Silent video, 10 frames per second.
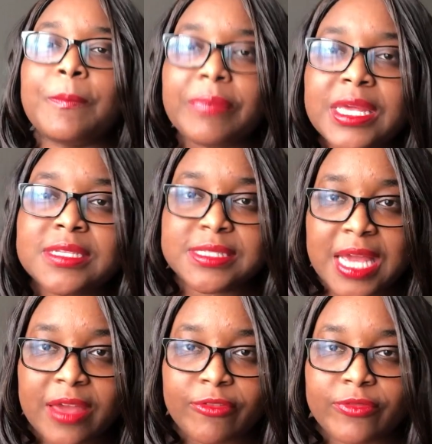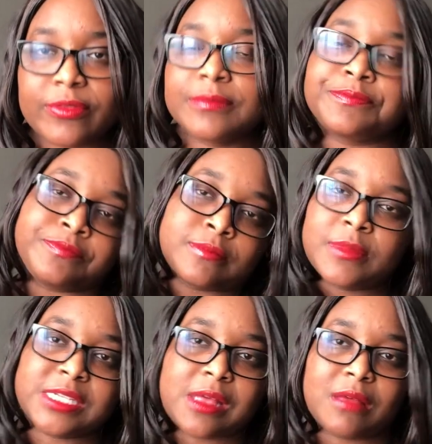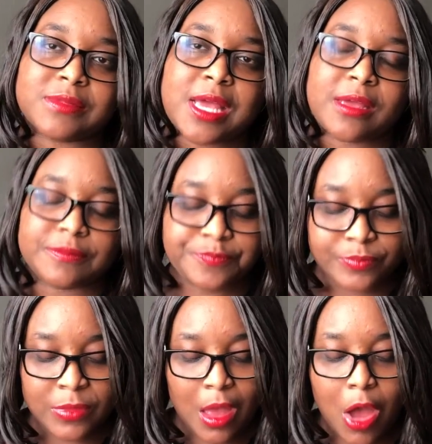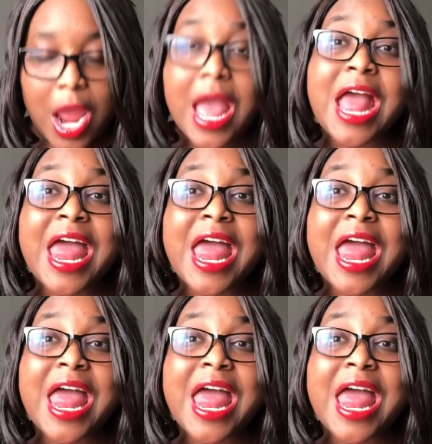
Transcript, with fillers: Be safe. That's all I'm saying. All right,